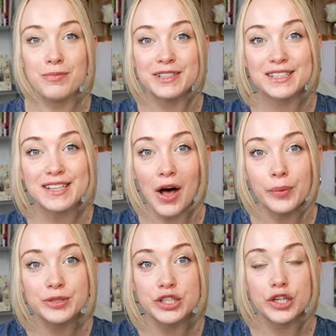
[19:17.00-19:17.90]
hope this has
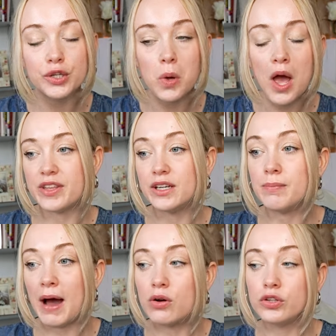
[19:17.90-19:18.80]
helped you think
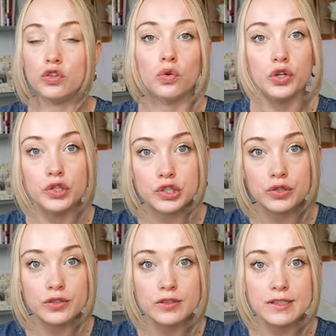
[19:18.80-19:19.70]
about your
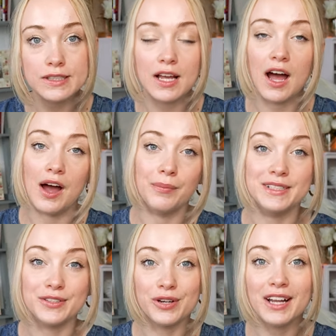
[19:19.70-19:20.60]
neutrals
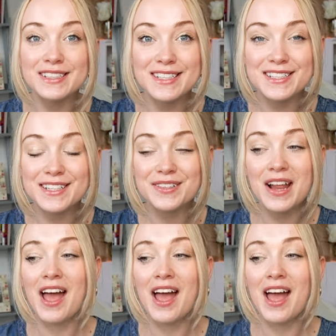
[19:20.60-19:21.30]
as your colour season.